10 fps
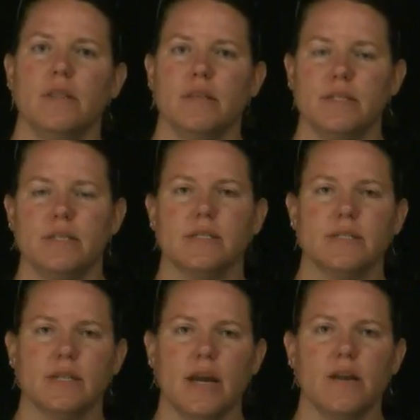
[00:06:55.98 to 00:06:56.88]
this is a
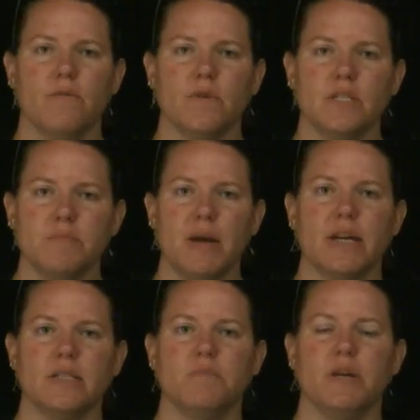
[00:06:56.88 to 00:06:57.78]
sign of
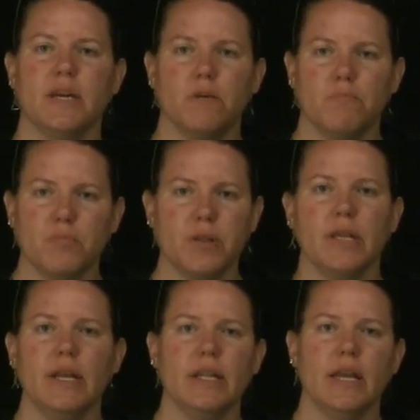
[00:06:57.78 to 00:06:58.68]
respect to be
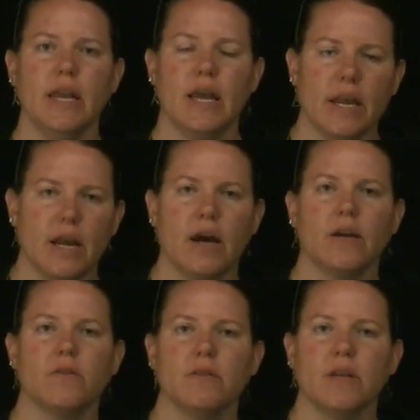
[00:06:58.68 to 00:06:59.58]
completely and
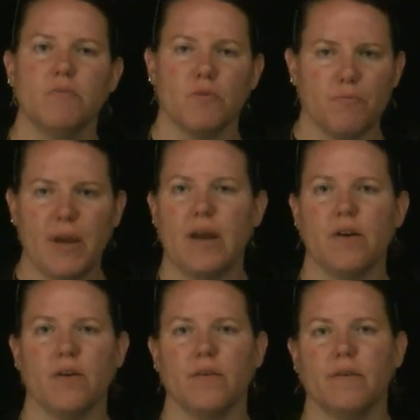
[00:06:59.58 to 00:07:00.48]
utterly
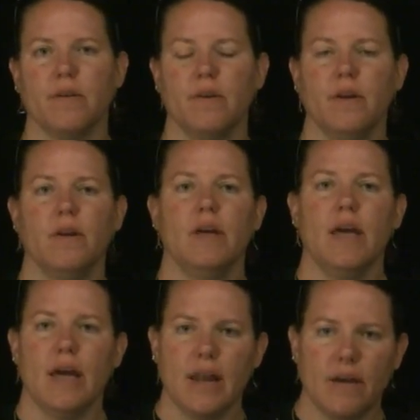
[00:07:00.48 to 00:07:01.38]
prepared
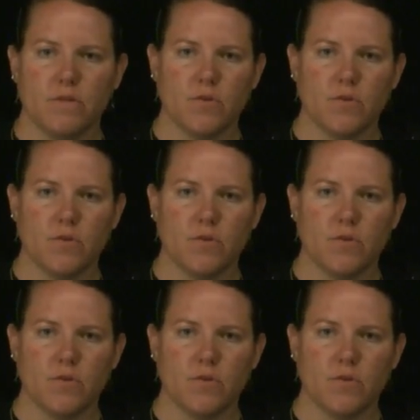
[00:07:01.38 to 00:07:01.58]
and have